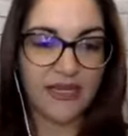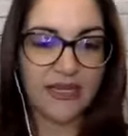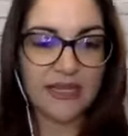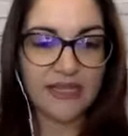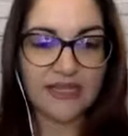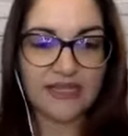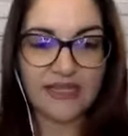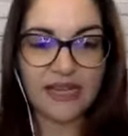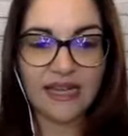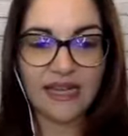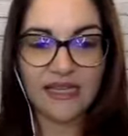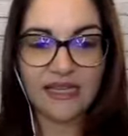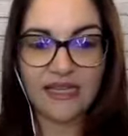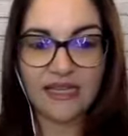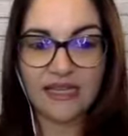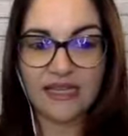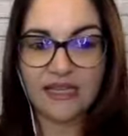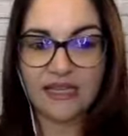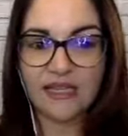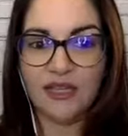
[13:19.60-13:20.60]
The second
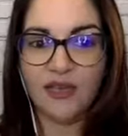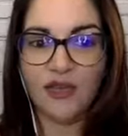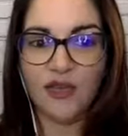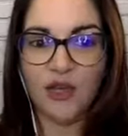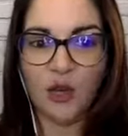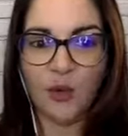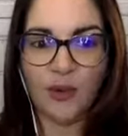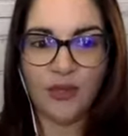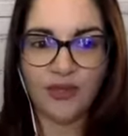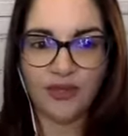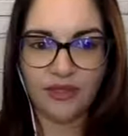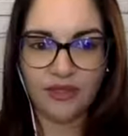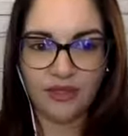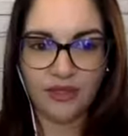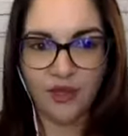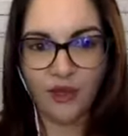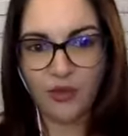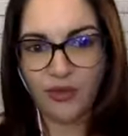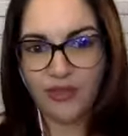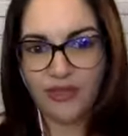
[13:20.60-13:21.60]
thing is know
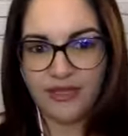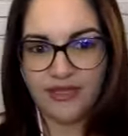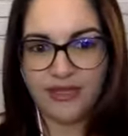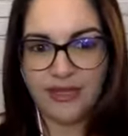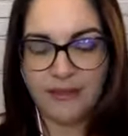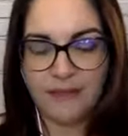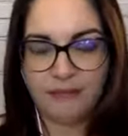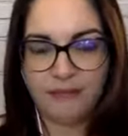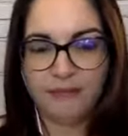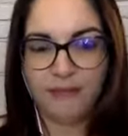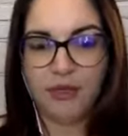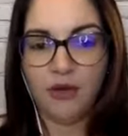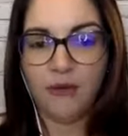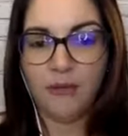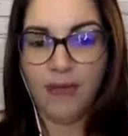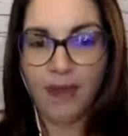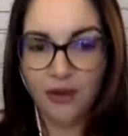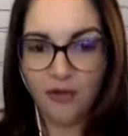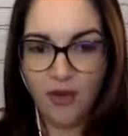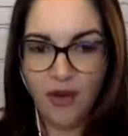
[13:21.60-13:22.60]
things that,
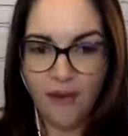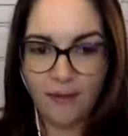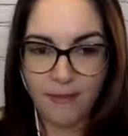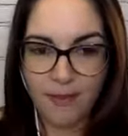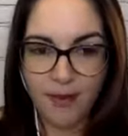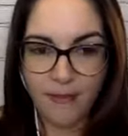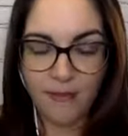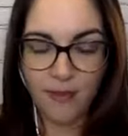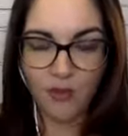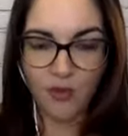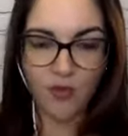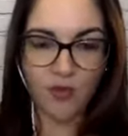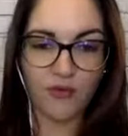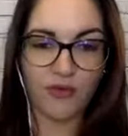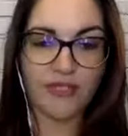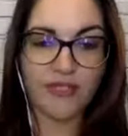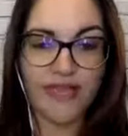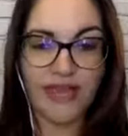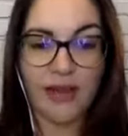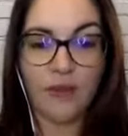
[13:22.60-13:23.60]
might crop up or
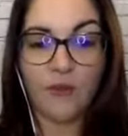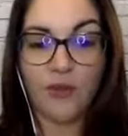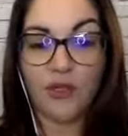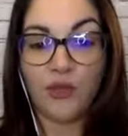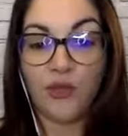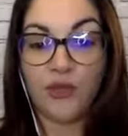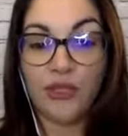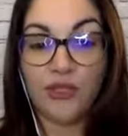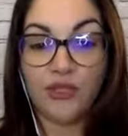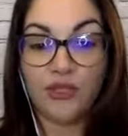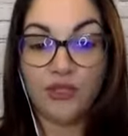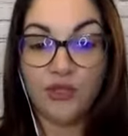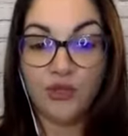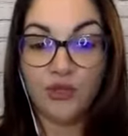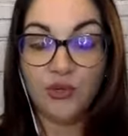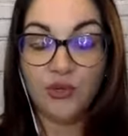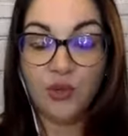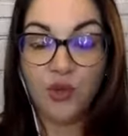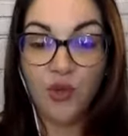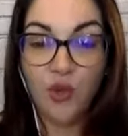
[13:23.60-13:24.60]
overtake what you need to
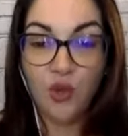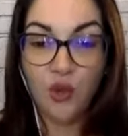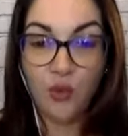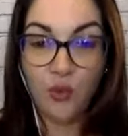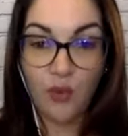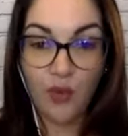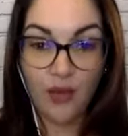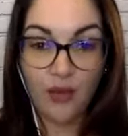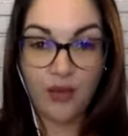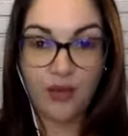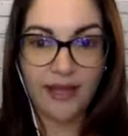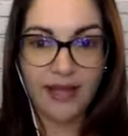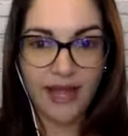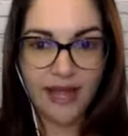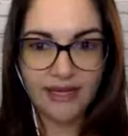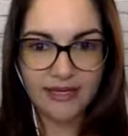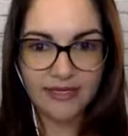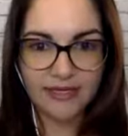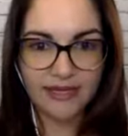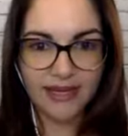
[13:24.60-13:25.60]
do. Well,
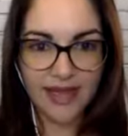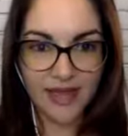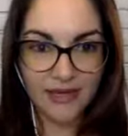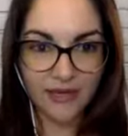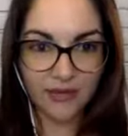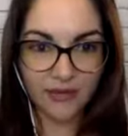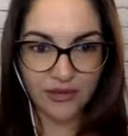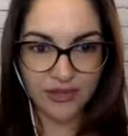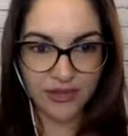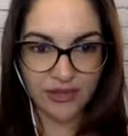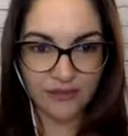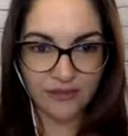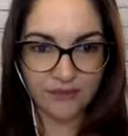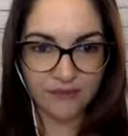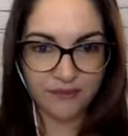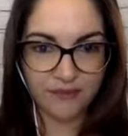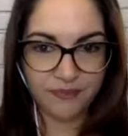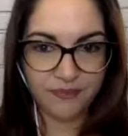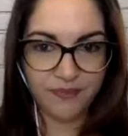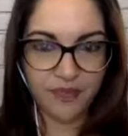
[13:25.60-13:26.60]
again, schedule it
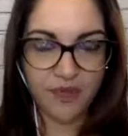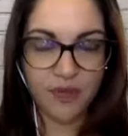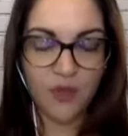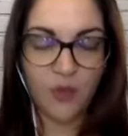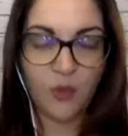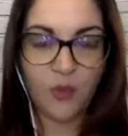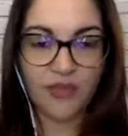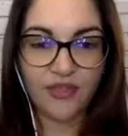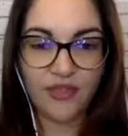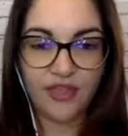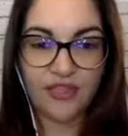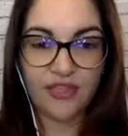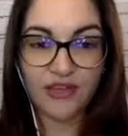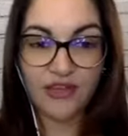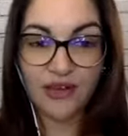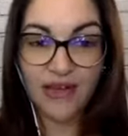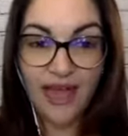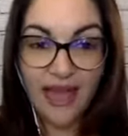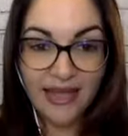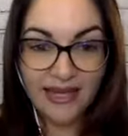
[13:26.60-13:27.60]
when things
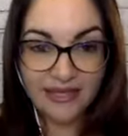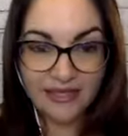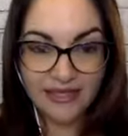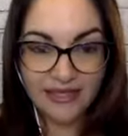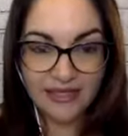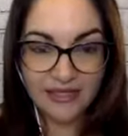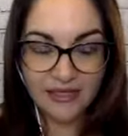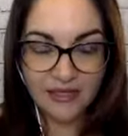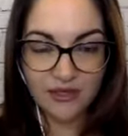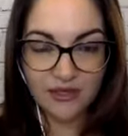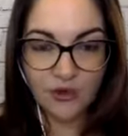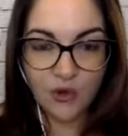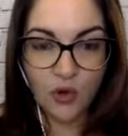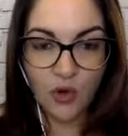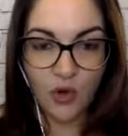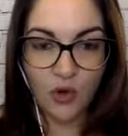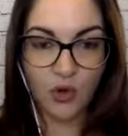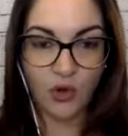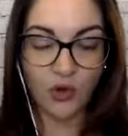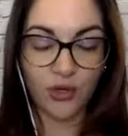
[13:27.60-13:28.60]
are light,
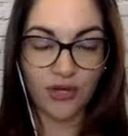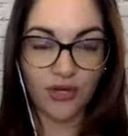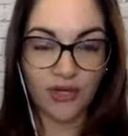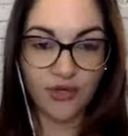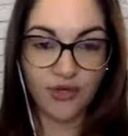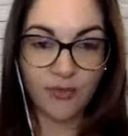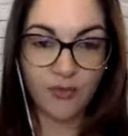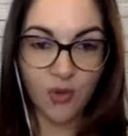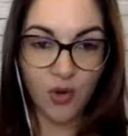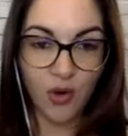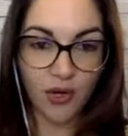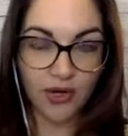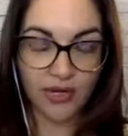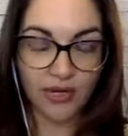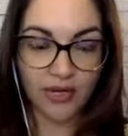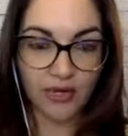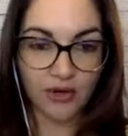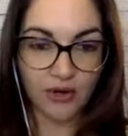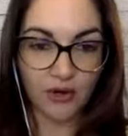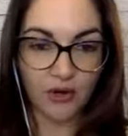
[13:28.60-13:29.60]
or early in the
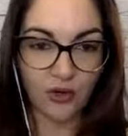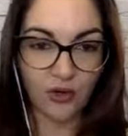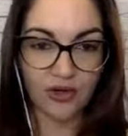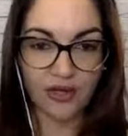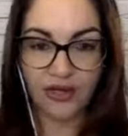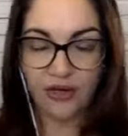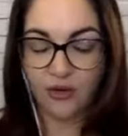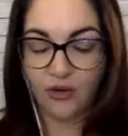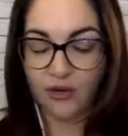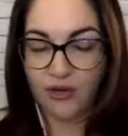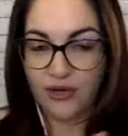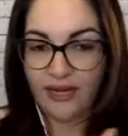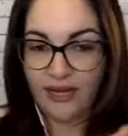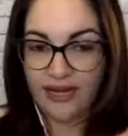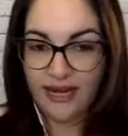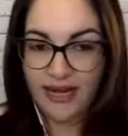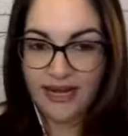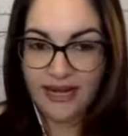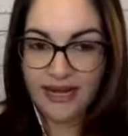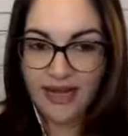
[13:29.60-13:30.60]
morning, or
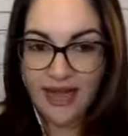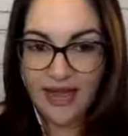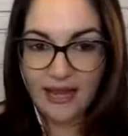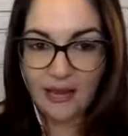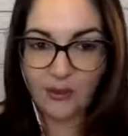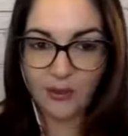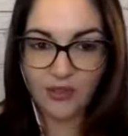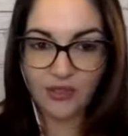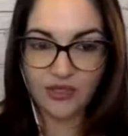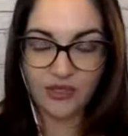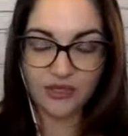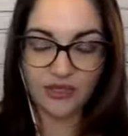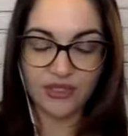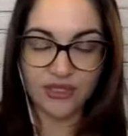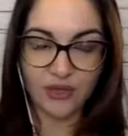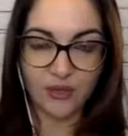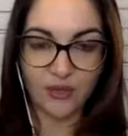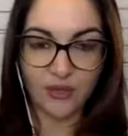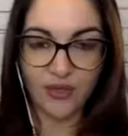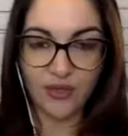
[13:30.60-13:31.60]
late at night once you're
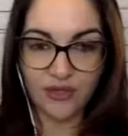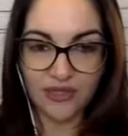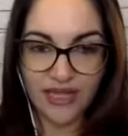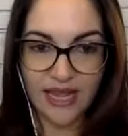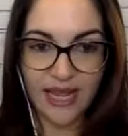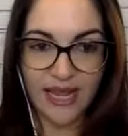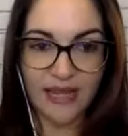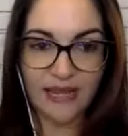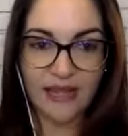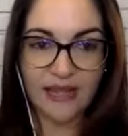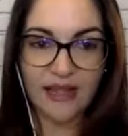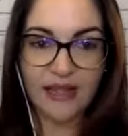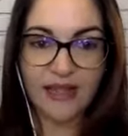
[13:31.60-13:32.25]
done with your day.